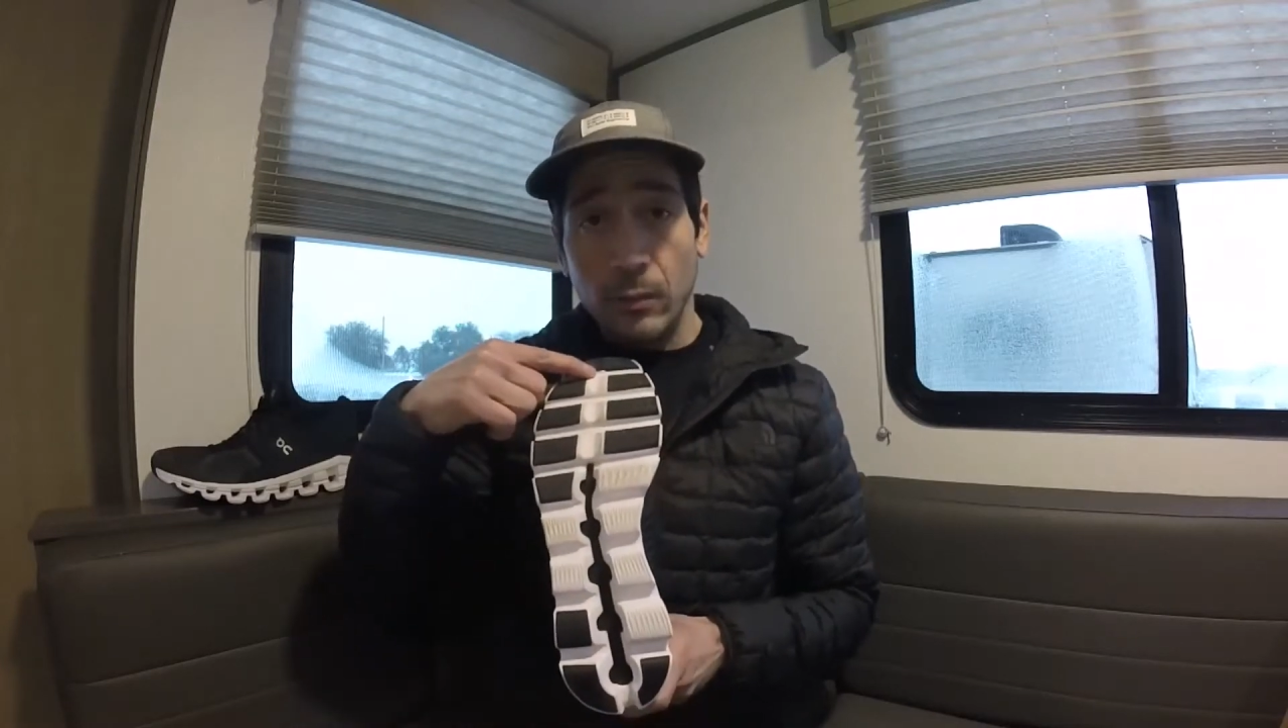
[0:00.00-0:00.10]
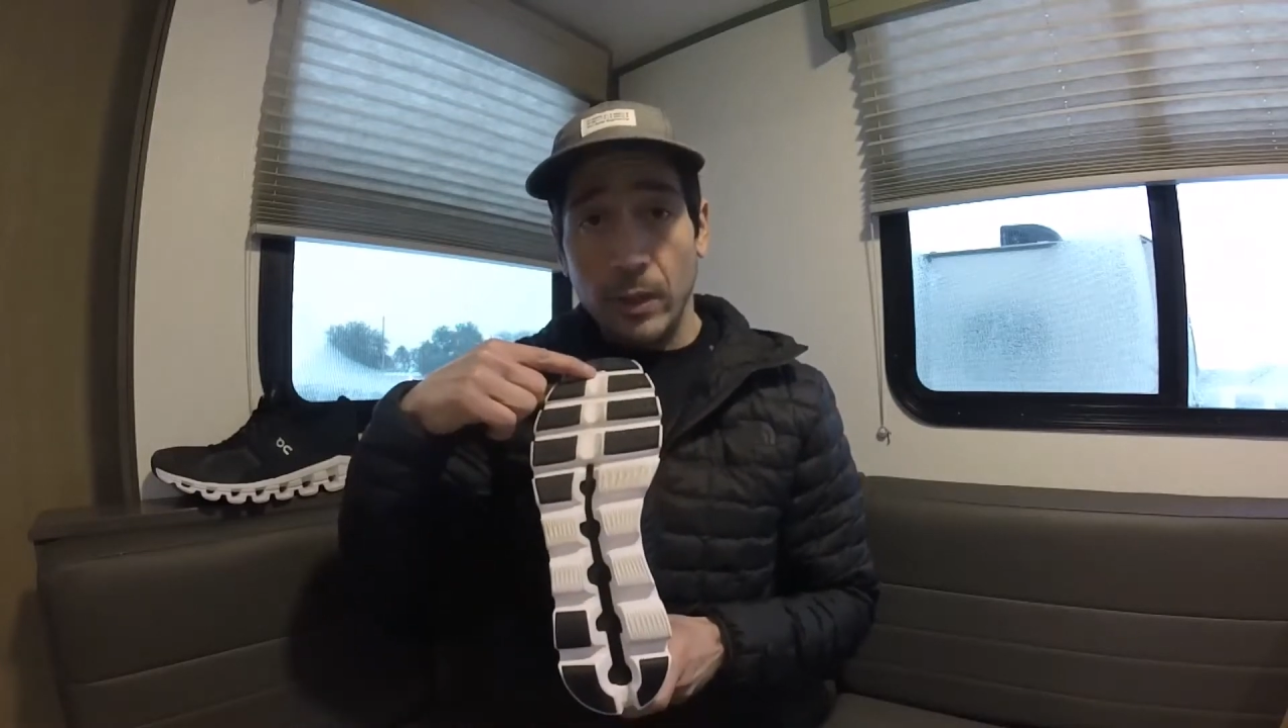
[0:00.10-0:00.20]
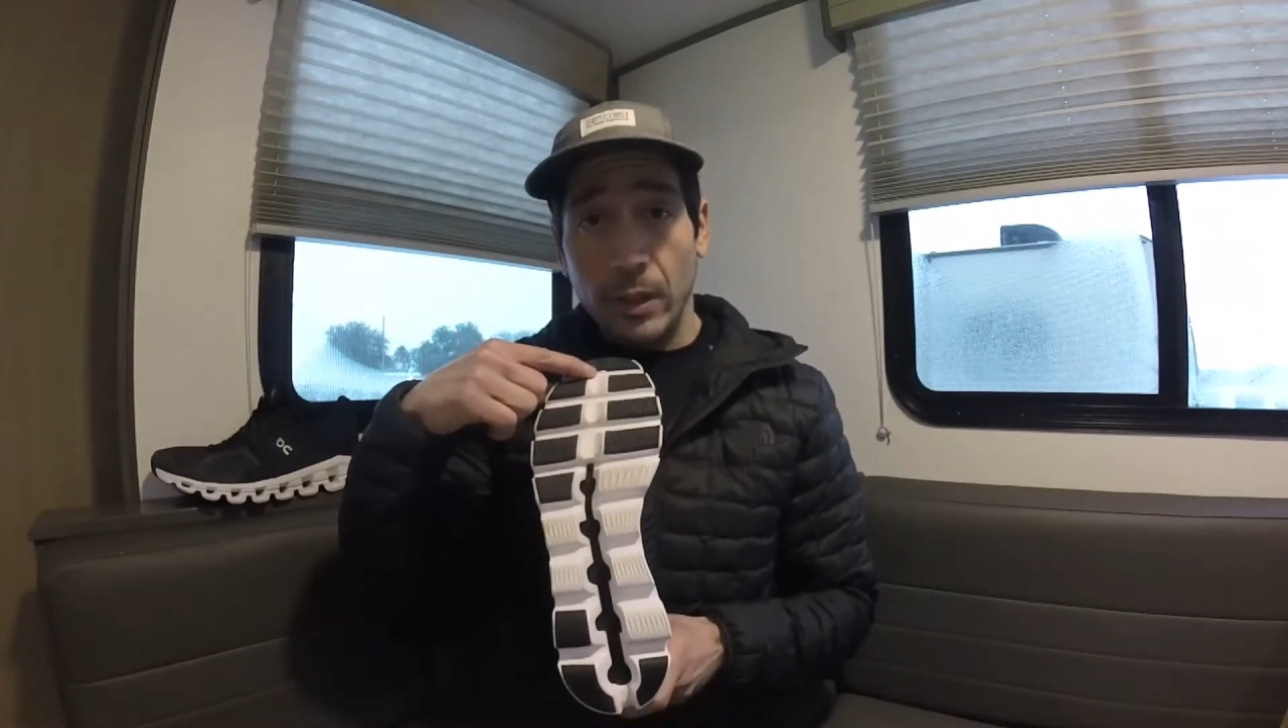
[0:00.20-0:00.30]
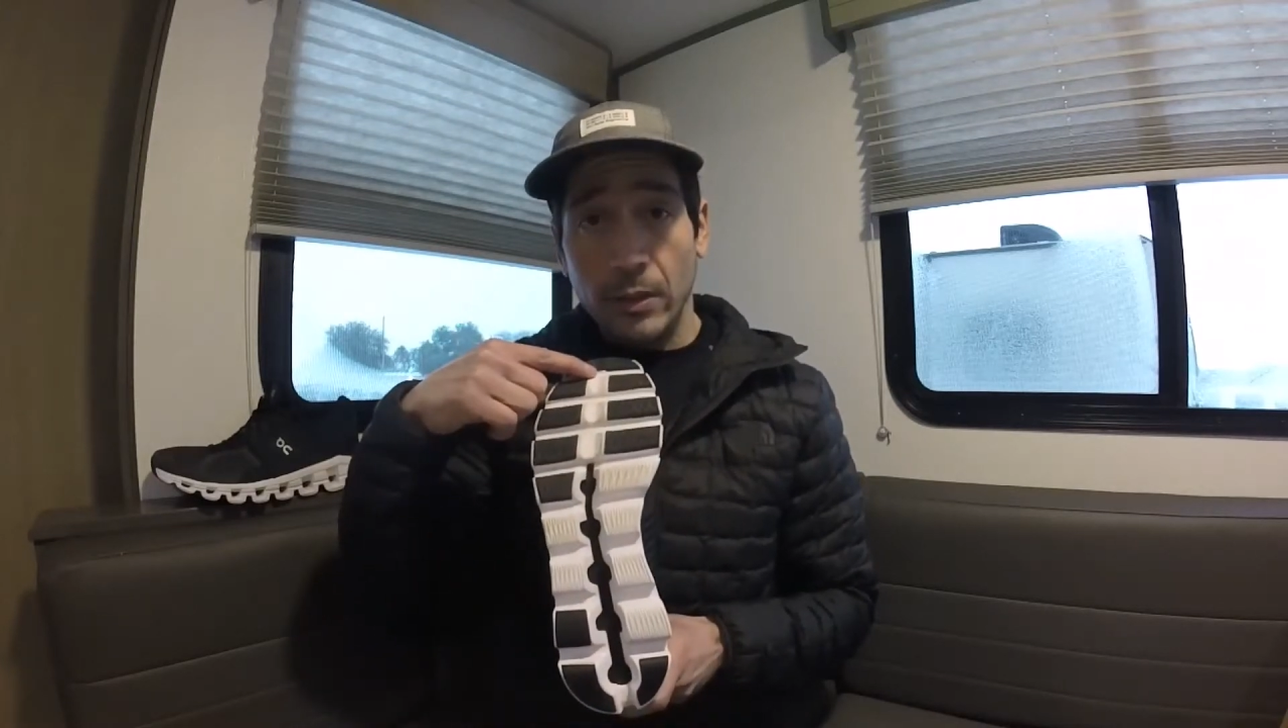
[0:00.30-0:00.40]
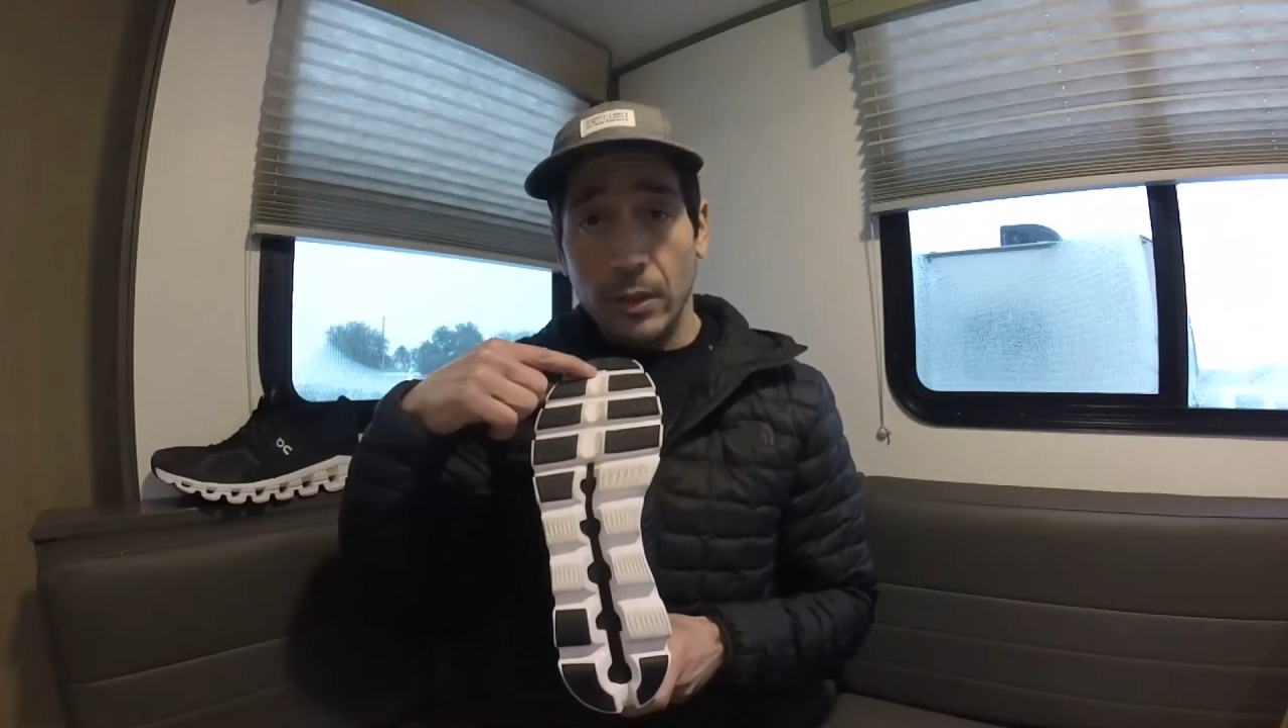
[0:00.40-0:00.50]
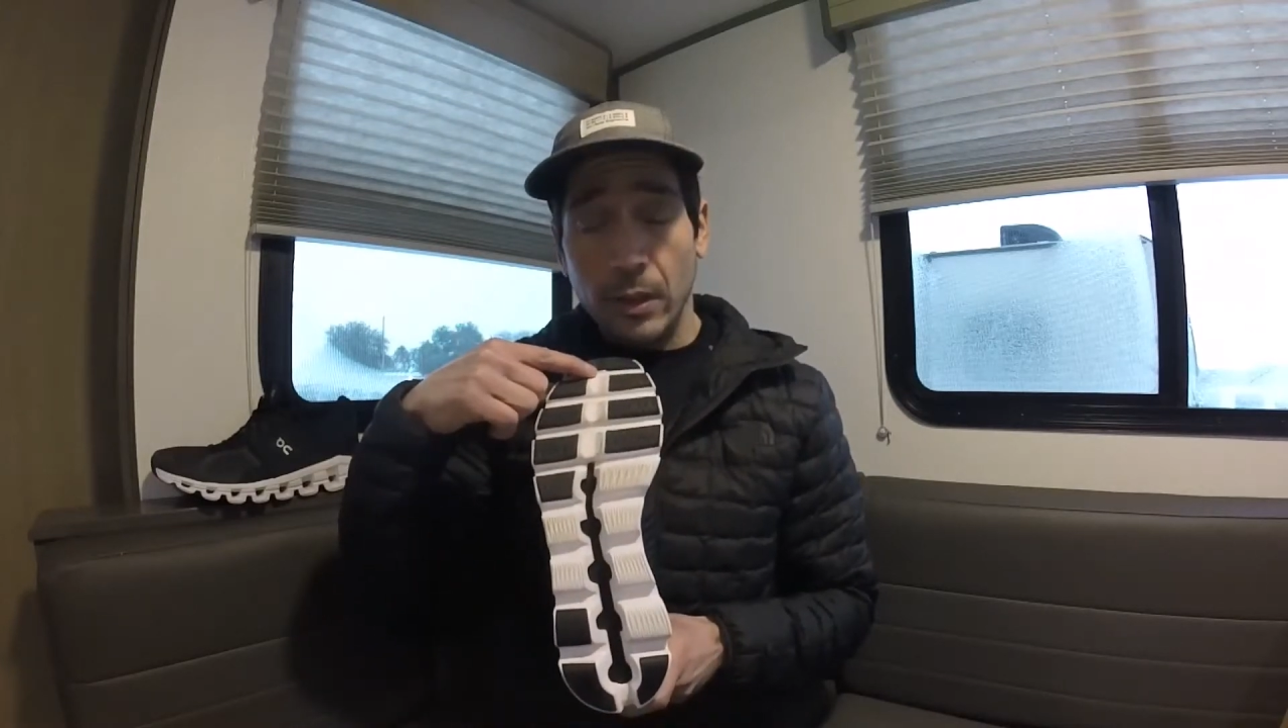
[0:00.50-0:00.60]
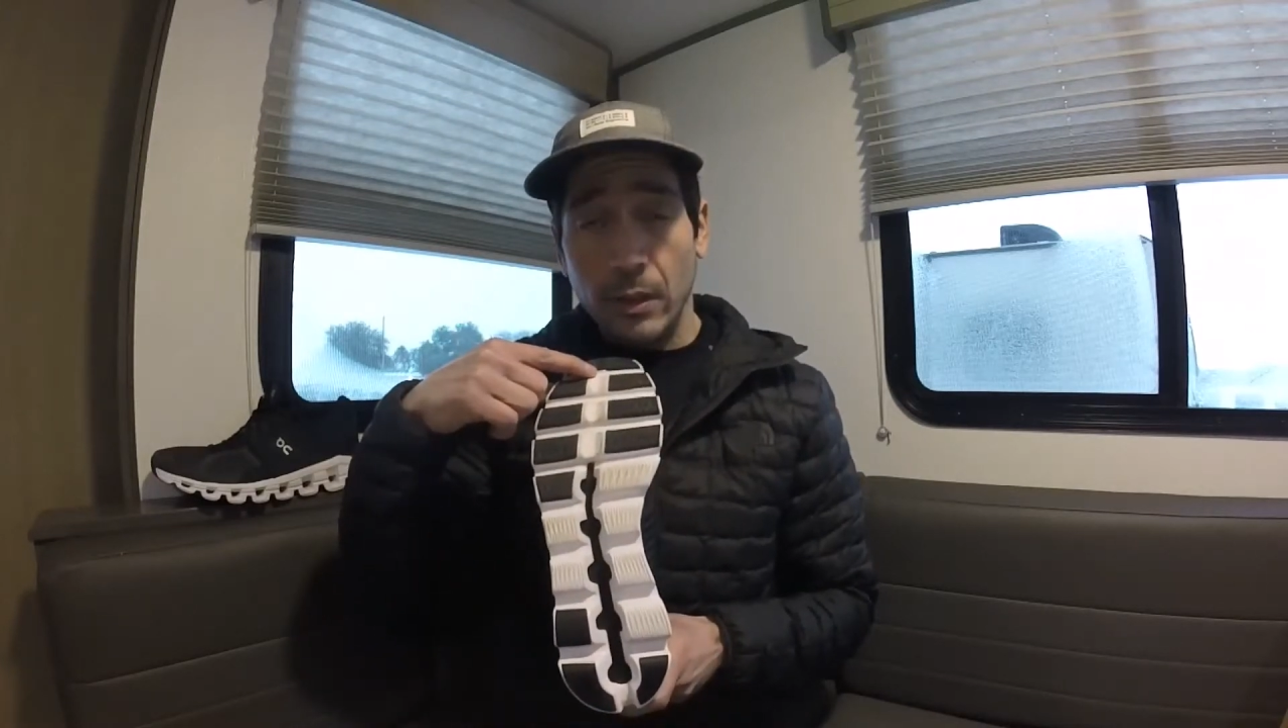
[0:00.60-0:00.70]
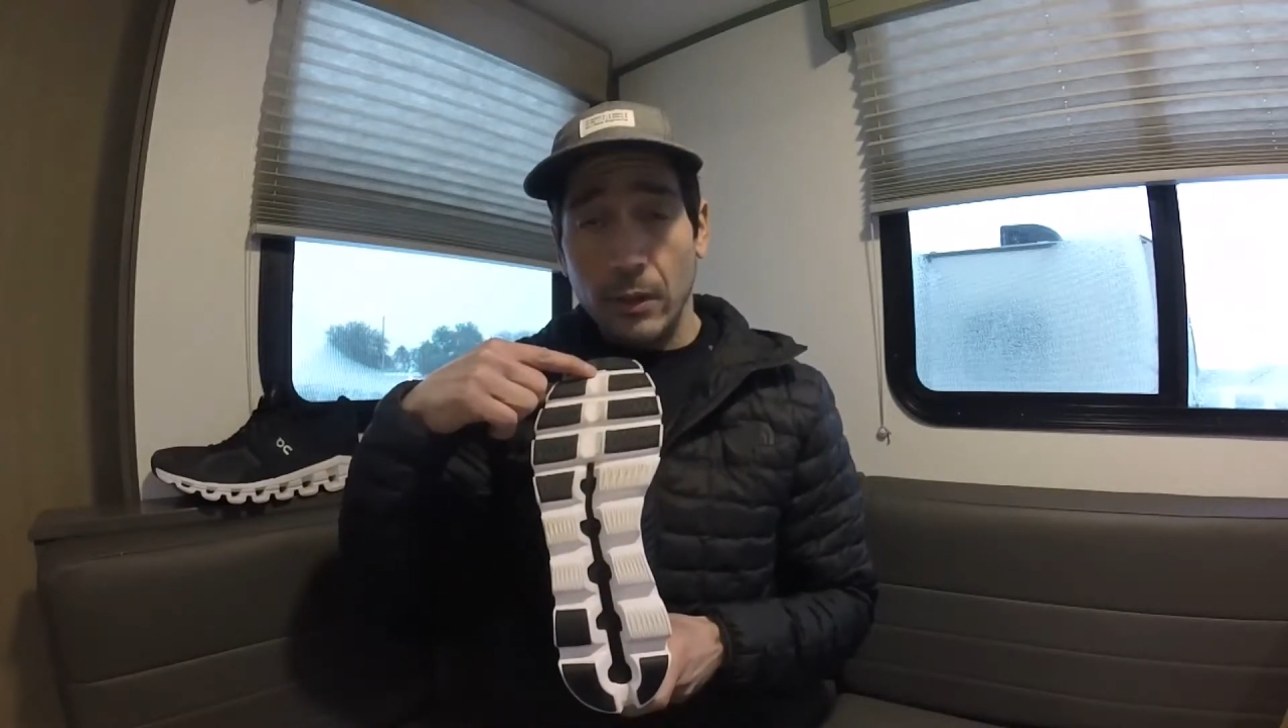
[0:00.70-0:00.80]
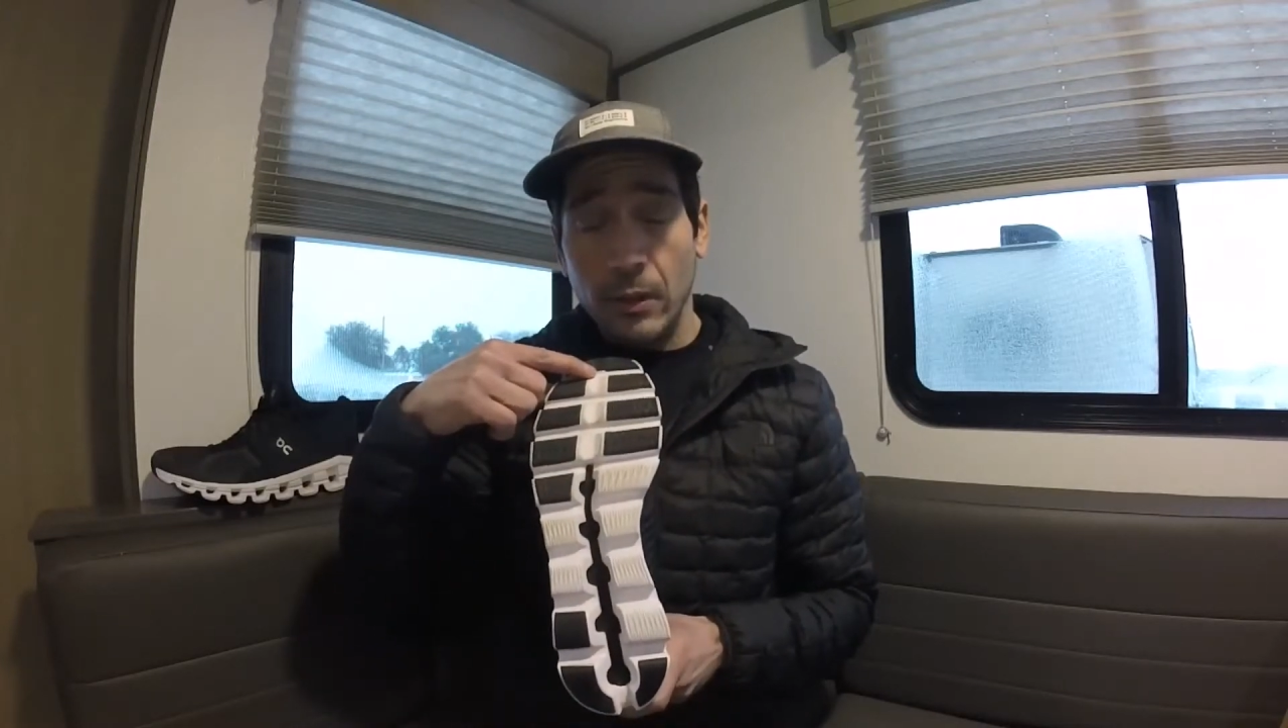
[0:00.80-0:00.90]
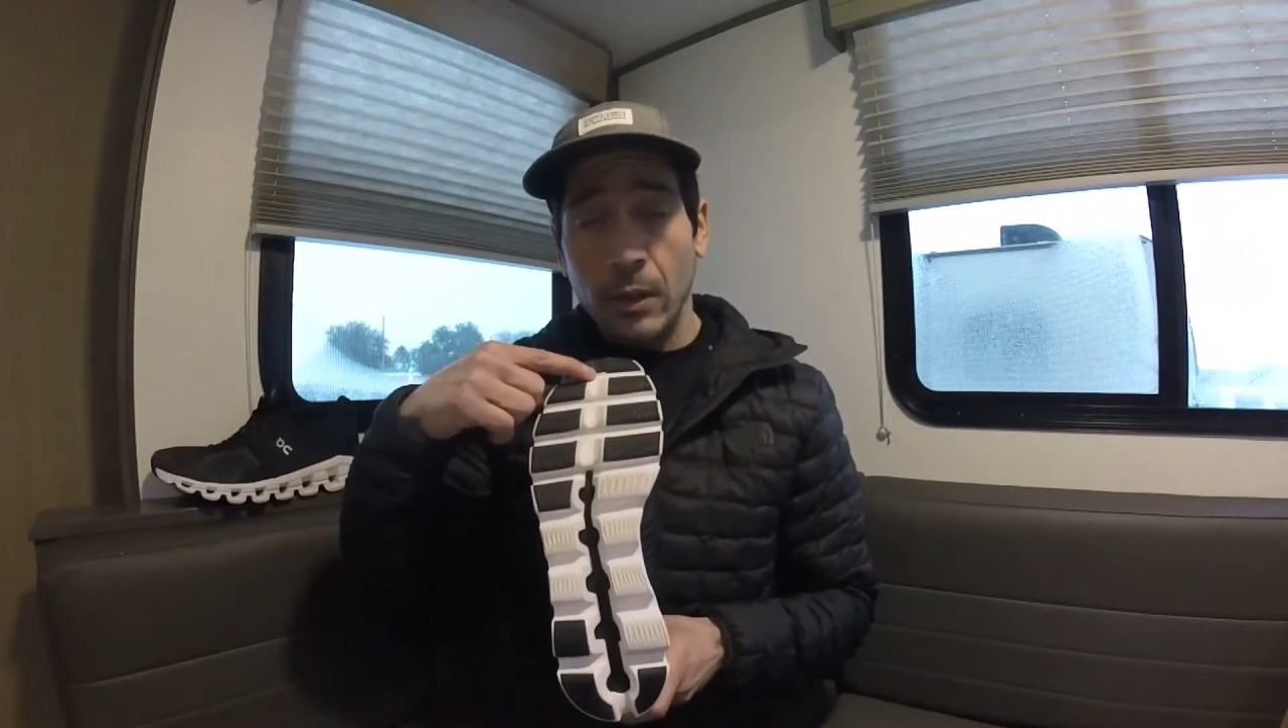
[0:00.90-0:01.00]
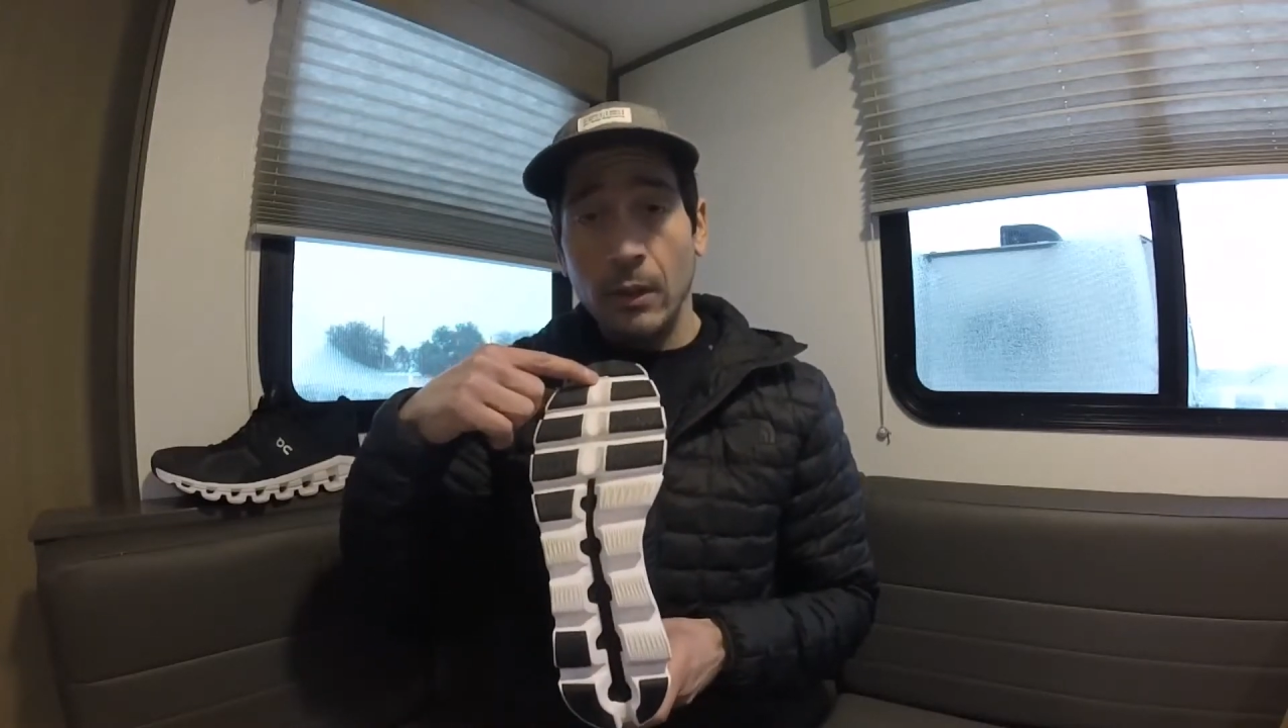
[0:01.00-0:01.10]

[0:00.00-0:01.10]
re-engineered